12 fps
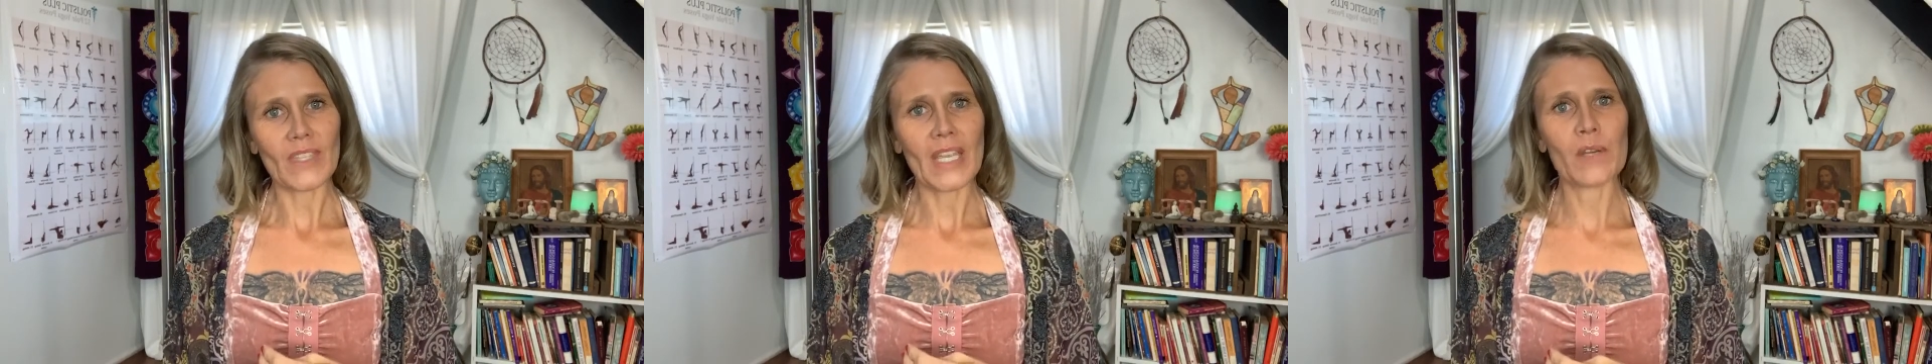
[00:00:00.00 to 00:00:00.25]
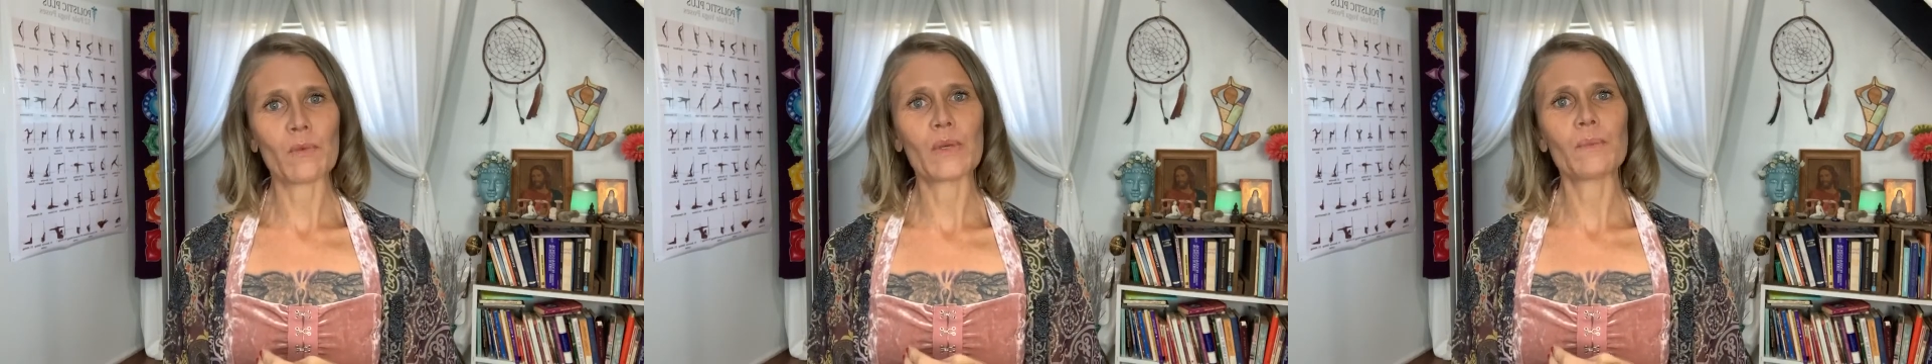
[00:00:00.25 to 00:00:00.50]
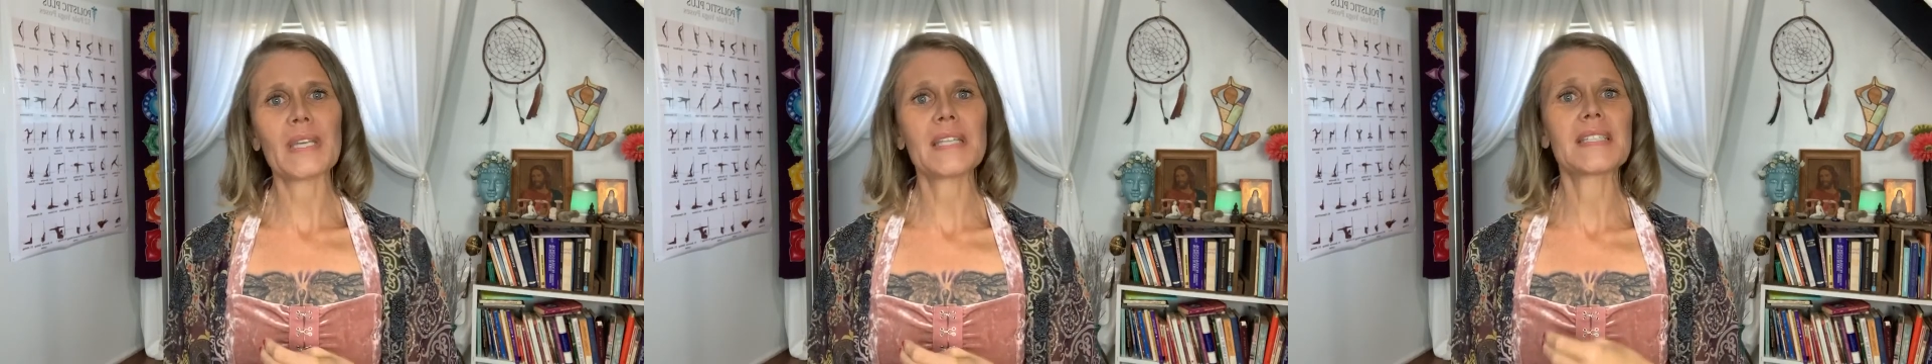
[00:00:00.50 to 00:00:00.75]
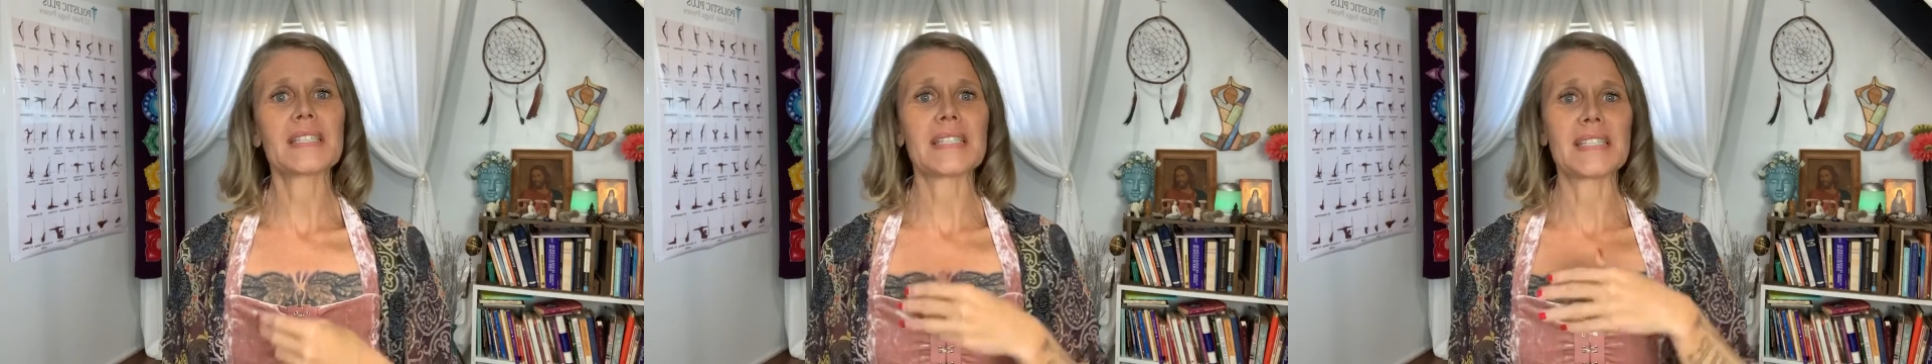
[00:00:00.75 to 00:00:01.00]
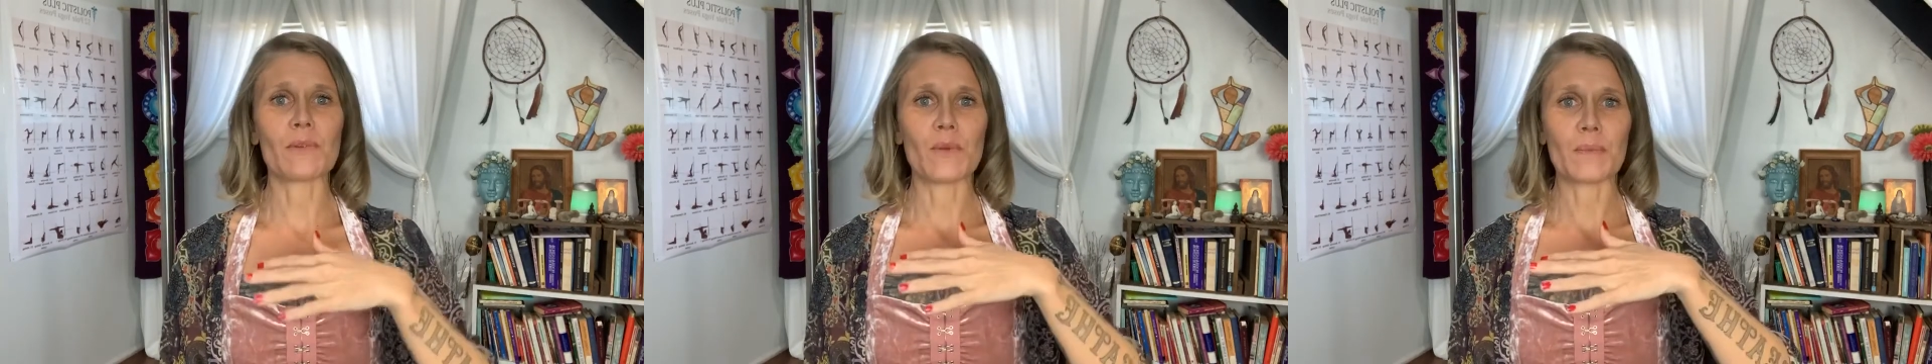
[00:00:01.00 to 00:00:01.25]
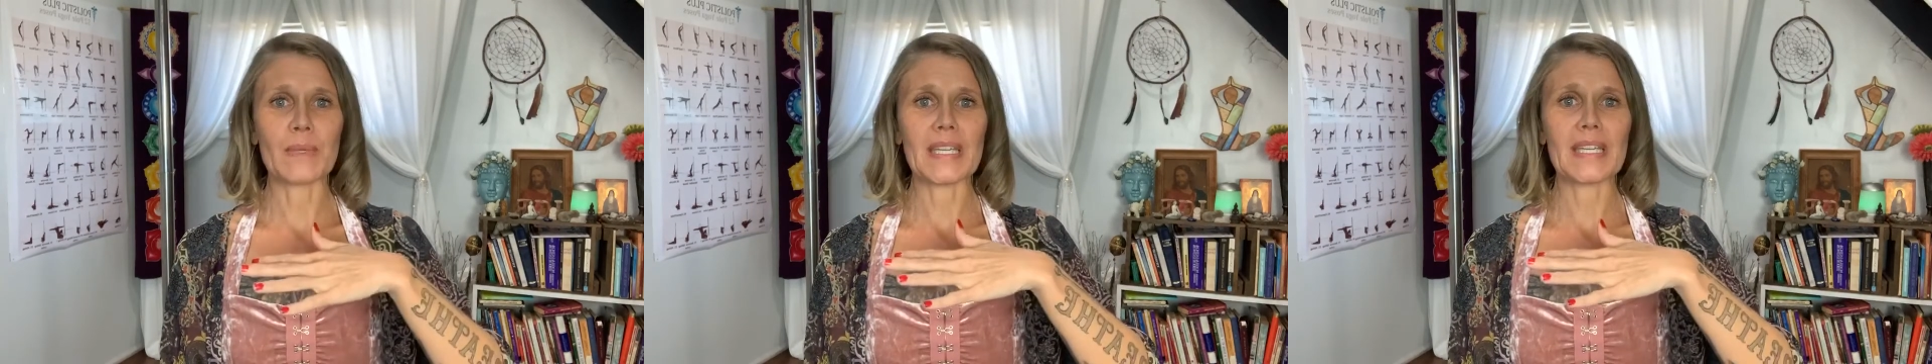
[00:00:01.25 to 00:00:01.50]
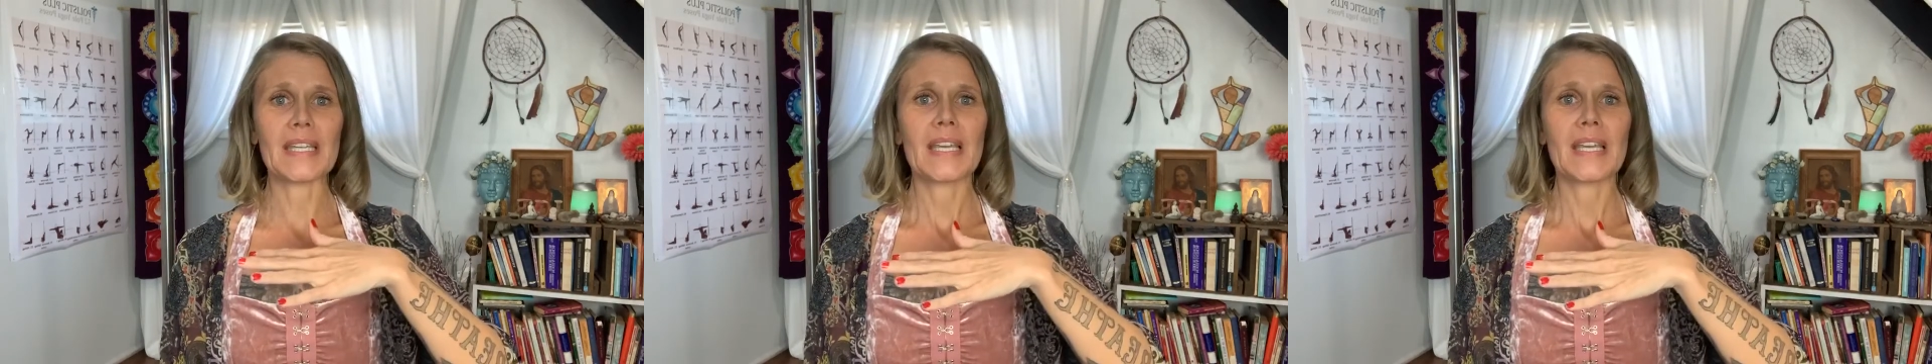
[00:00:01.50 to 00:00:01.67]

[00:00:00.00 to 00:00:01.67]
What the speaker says: And when we